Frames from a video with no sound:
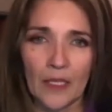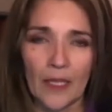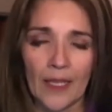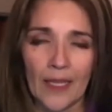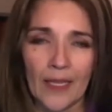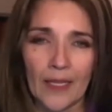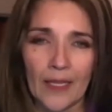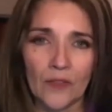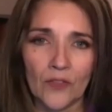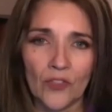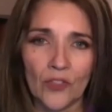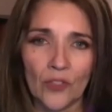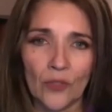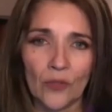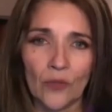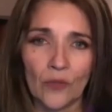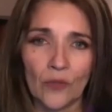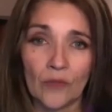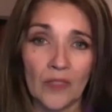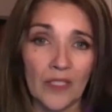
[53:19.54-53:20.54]
And
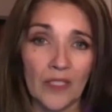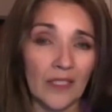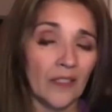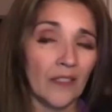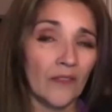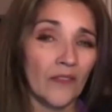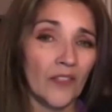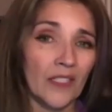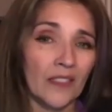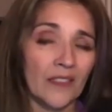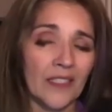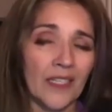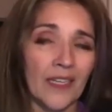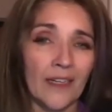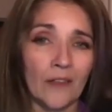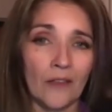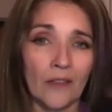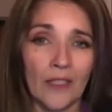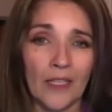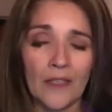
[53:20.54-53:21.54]
so they live an
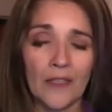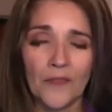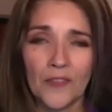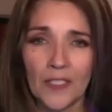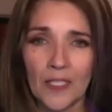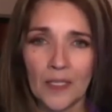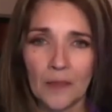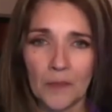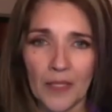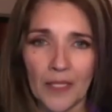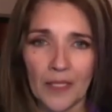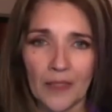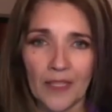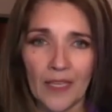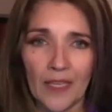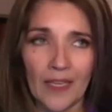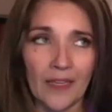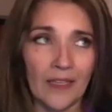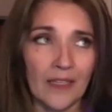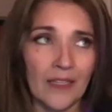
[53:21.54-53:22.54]
entire lifetime like
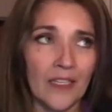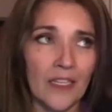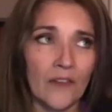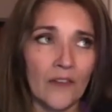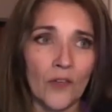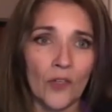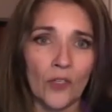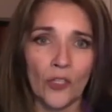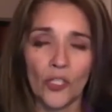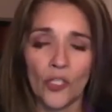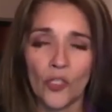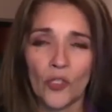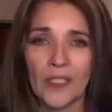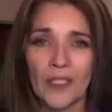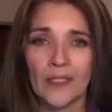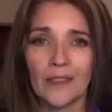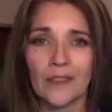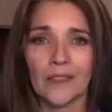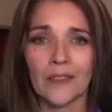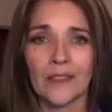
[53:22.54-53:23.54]
that, never
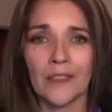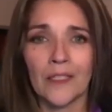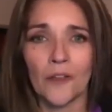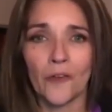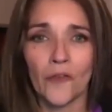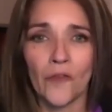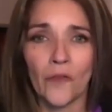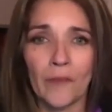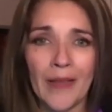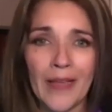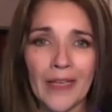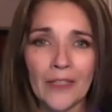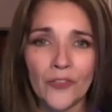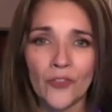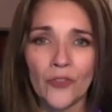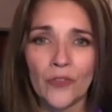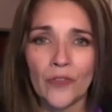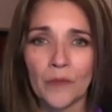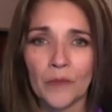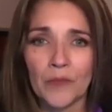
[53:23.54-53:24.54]
learning to self
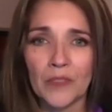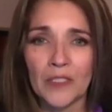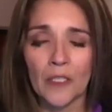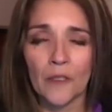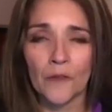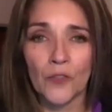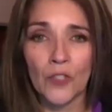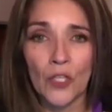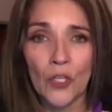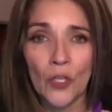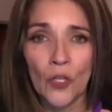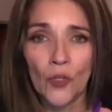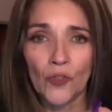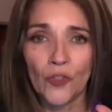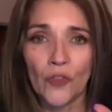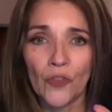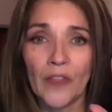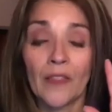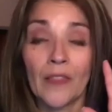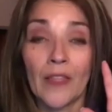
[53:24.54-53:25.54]
master themselves
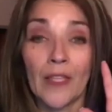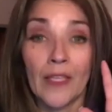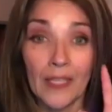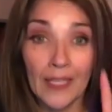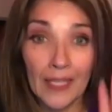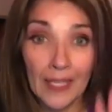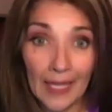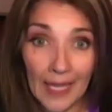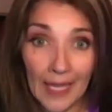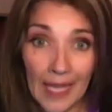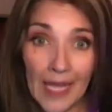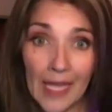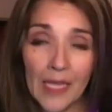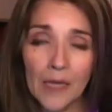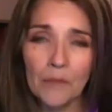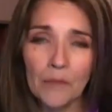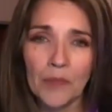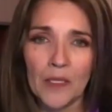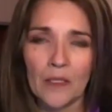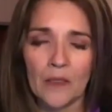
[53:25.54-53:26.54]
so that they
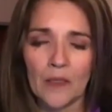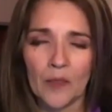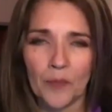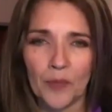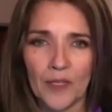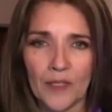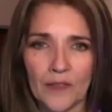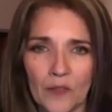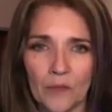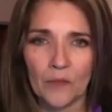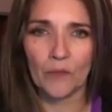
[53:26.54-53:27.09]
can be in the present